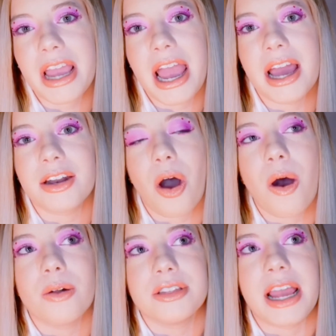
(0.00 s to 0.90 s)
and
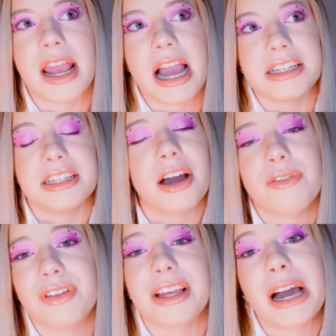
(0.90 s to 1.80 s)
all day I did not
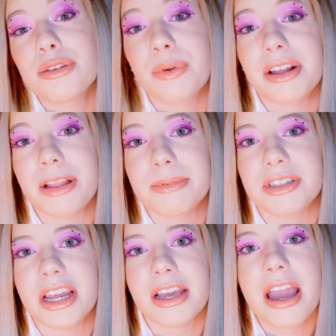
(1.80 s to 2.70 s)
feel like I was wearing
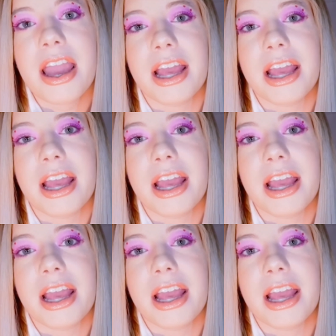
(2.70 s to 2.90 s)
lipstick.